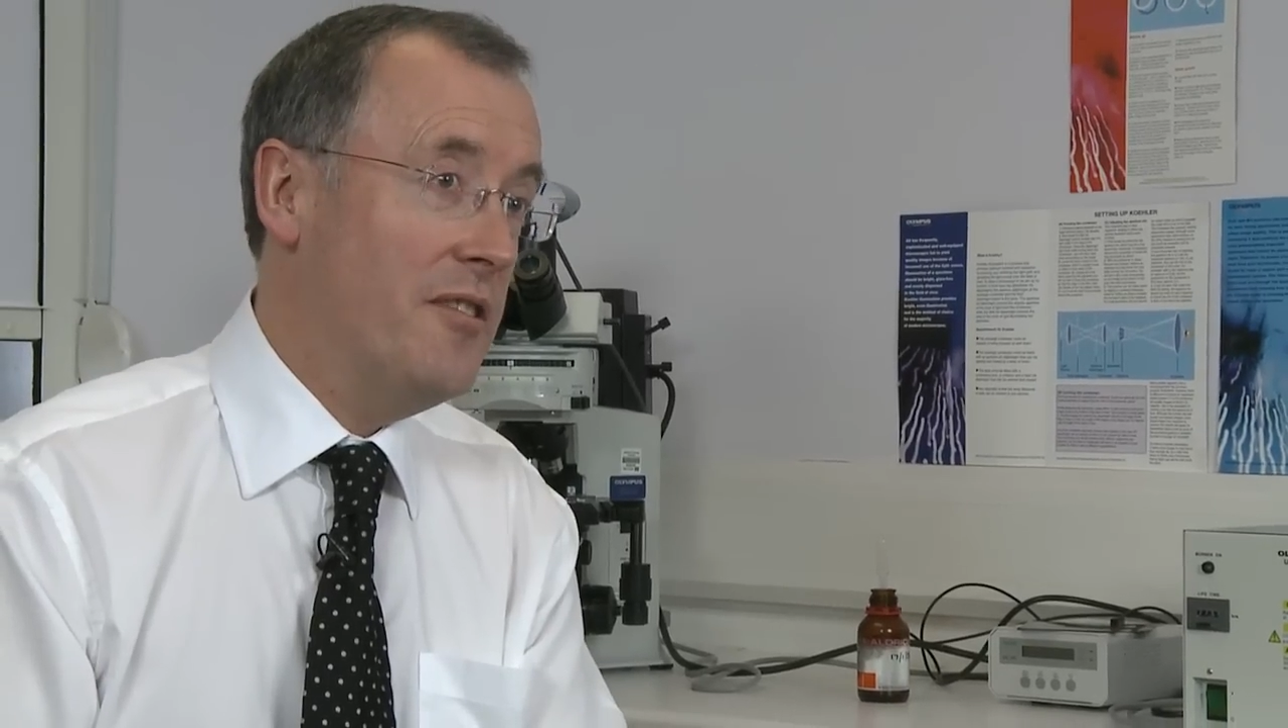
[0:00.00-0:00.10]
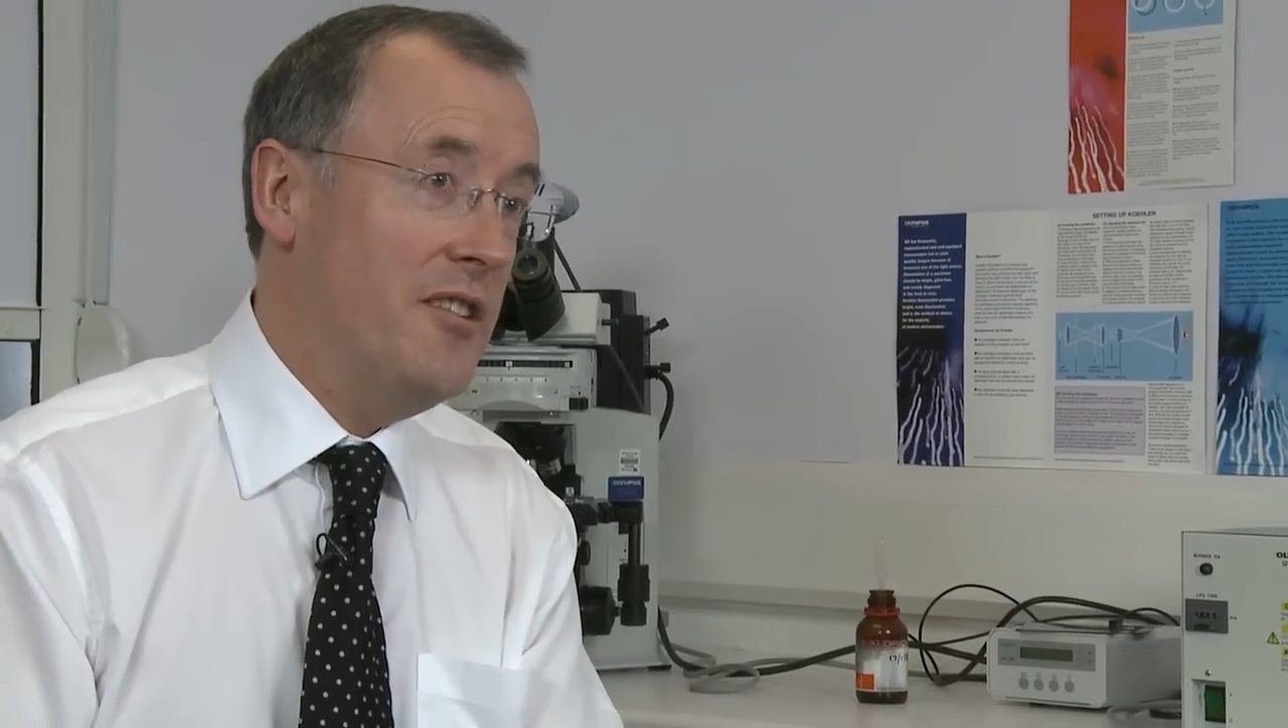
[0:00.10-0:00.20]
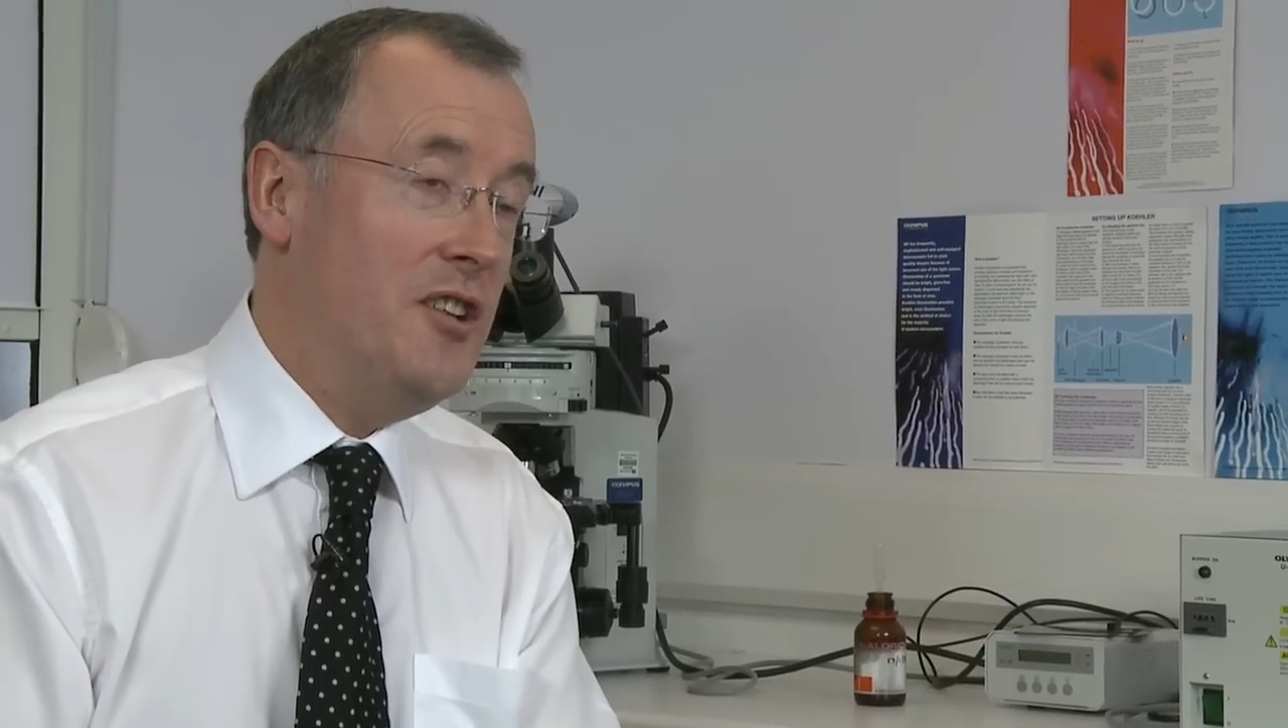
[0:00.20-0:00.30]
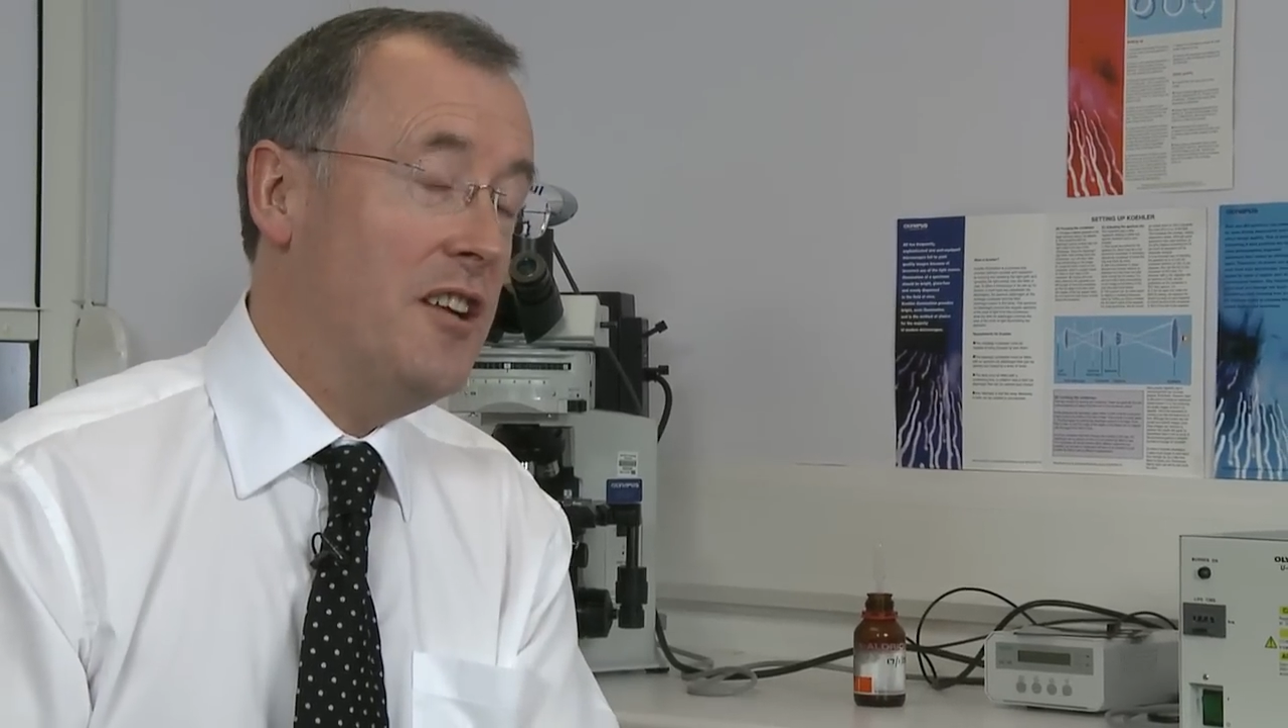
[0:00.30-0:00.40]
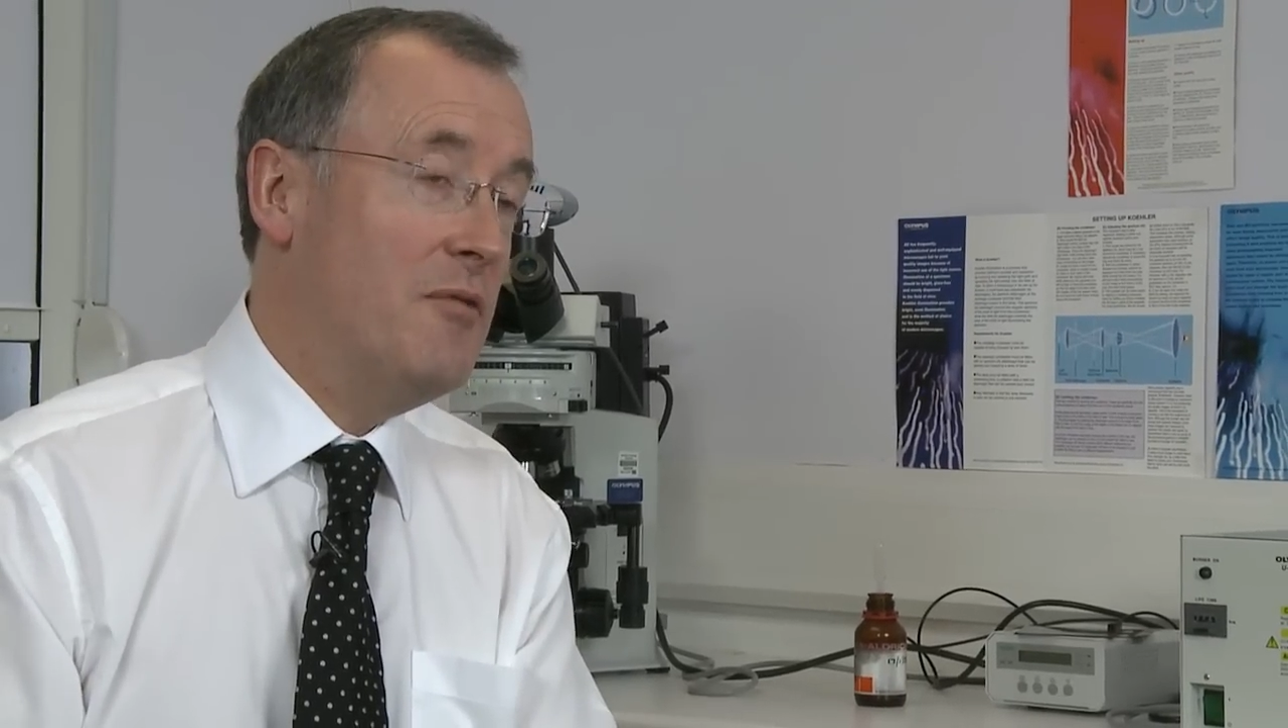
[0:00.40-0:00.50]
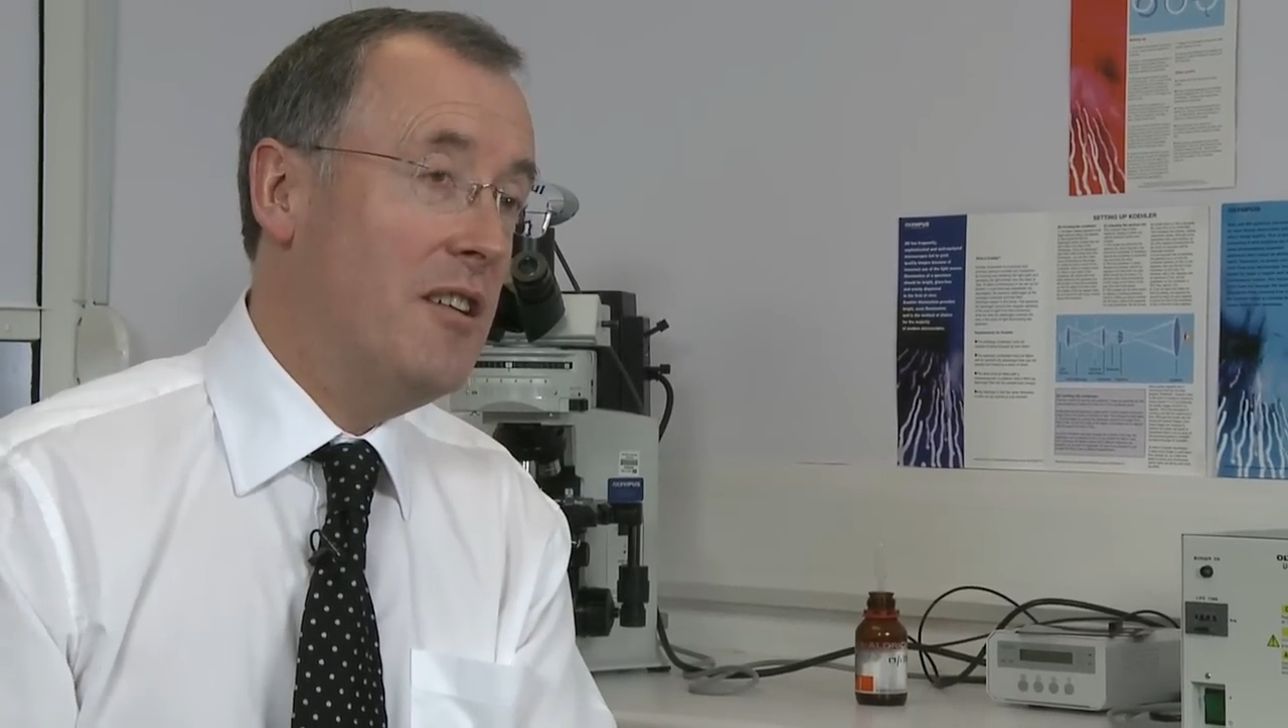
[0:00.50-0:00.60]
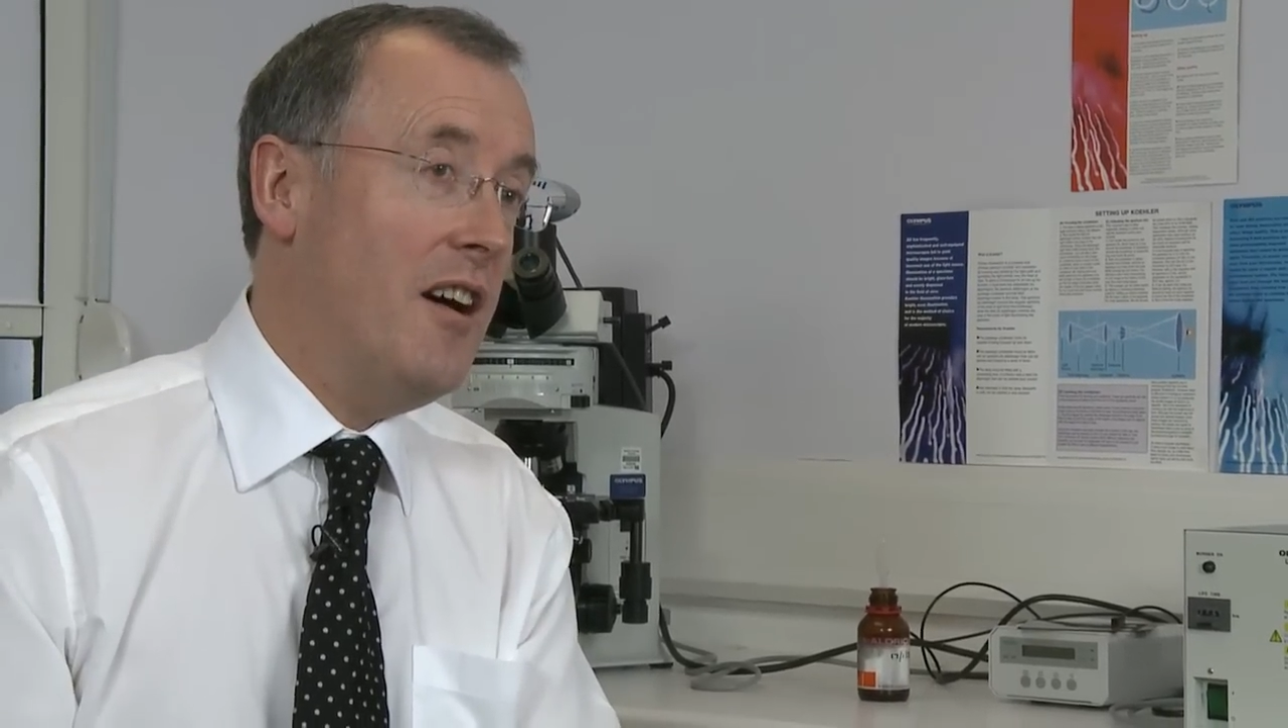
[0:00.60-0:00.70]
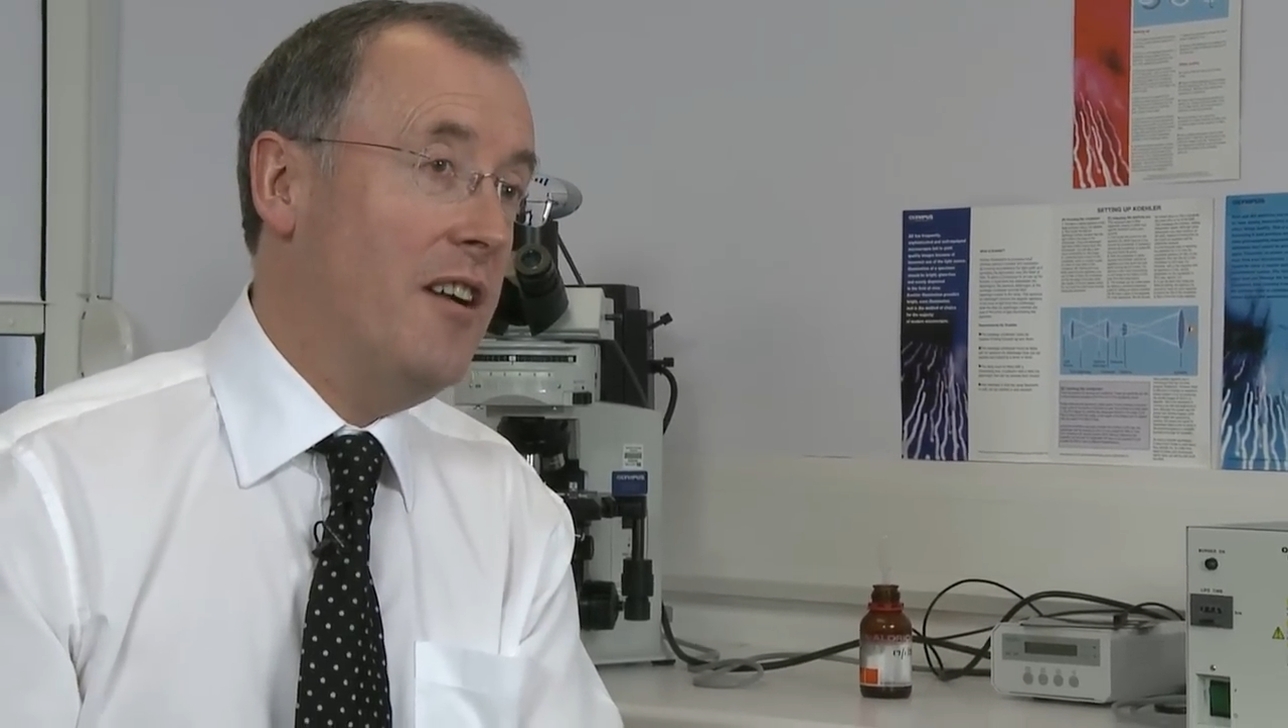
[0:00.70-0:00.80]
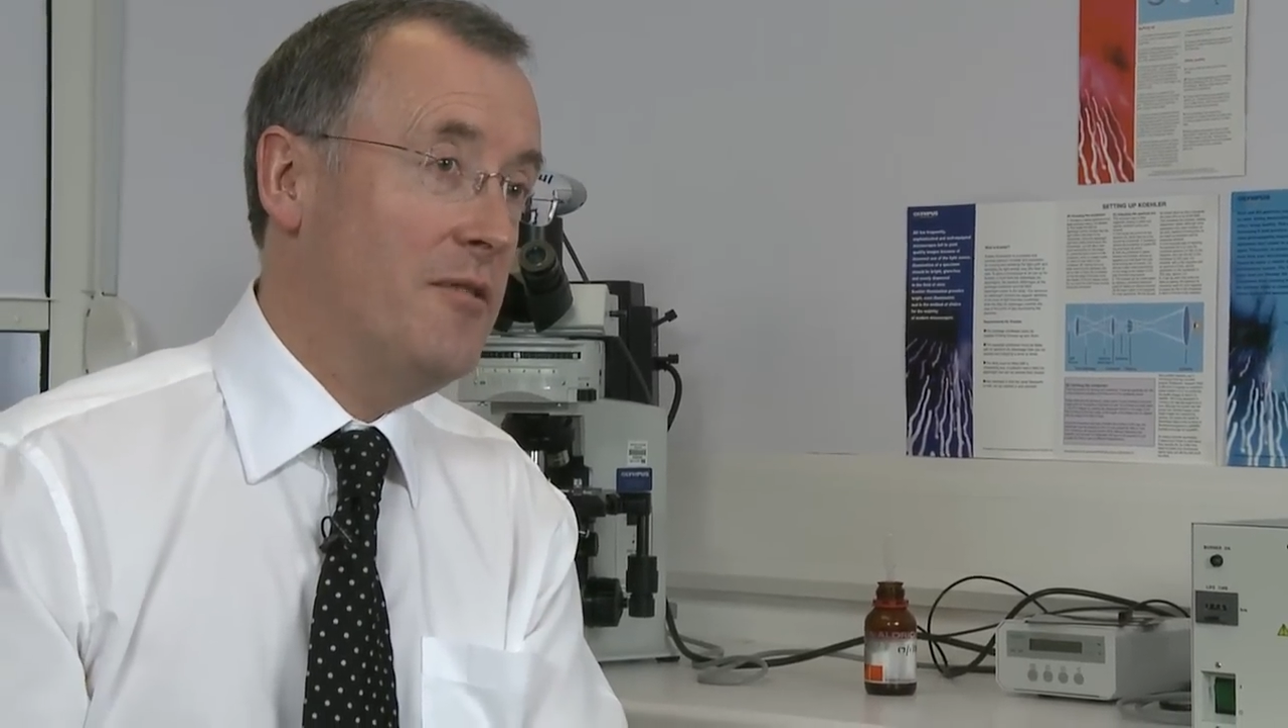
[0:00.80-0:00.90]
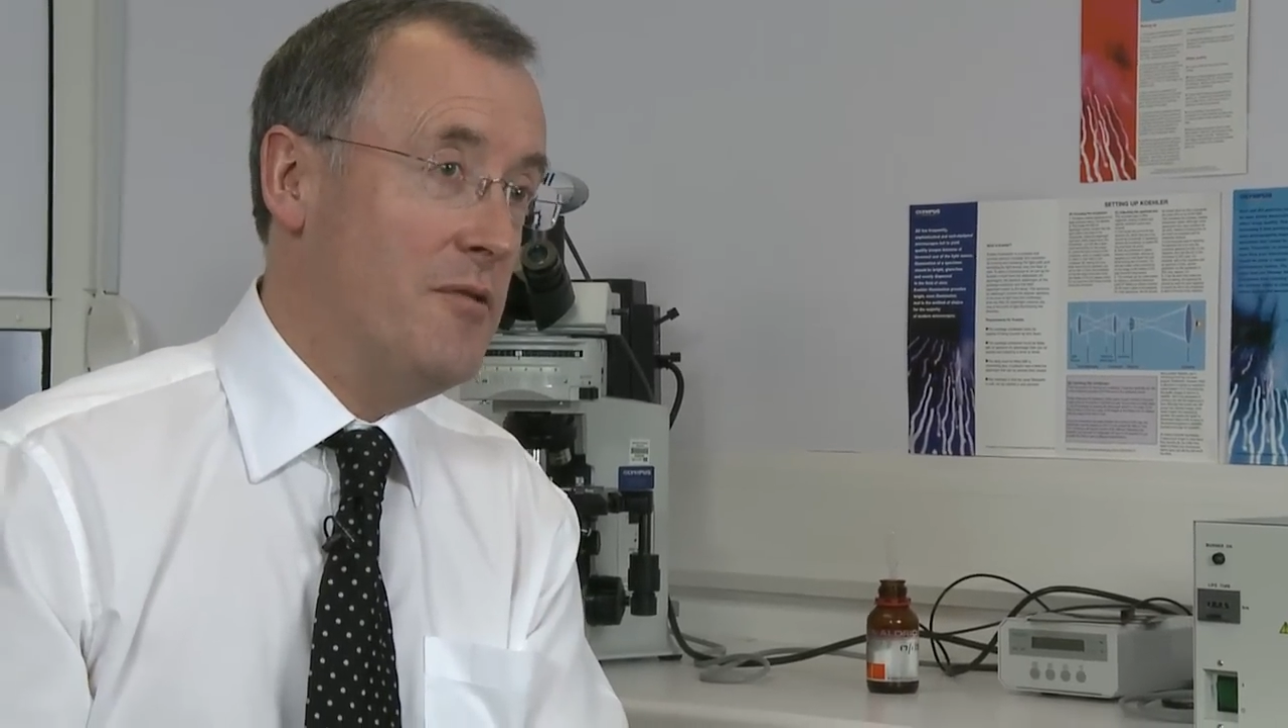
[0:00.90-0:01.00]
that she can rely on